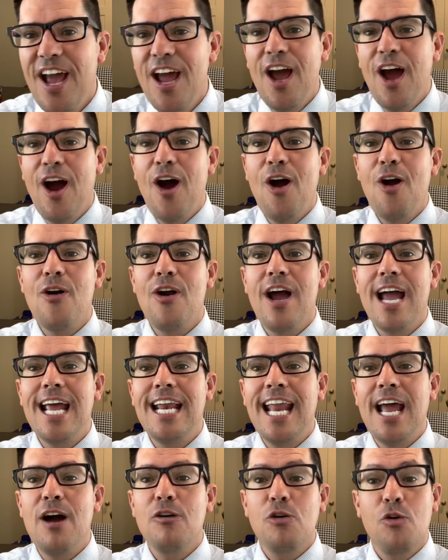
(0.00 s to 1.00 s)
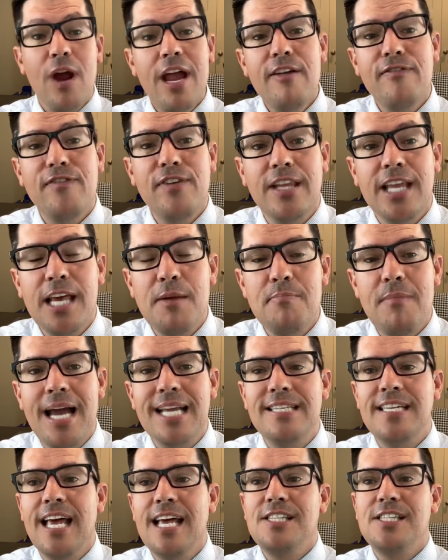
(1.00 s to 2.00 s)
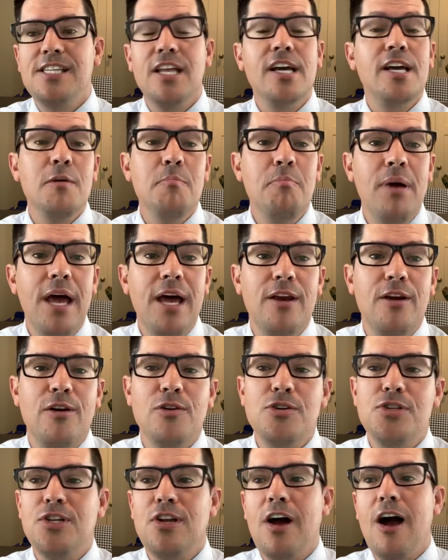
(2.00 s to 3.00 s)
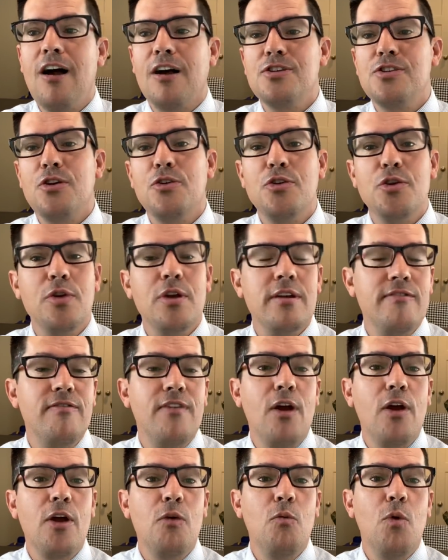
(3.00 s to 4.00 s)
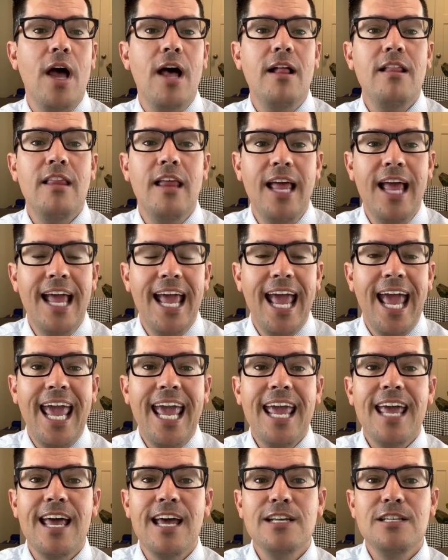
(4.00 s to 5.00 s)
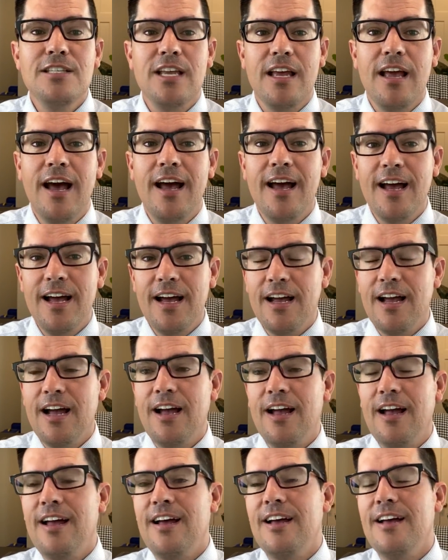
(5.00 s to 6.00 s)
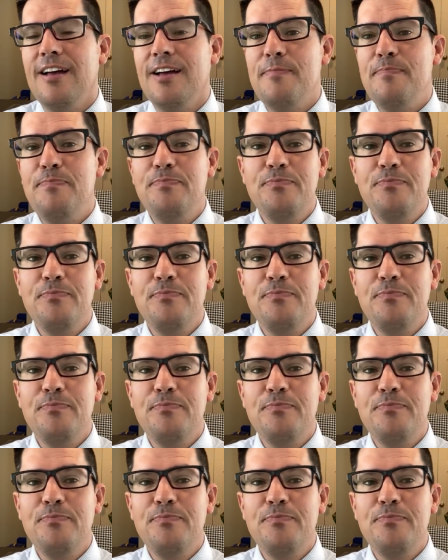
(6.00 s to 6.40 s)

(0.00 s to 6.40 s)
All right. Now, gratefully, my Tesla competitor stocks are doing very well, and uh, um,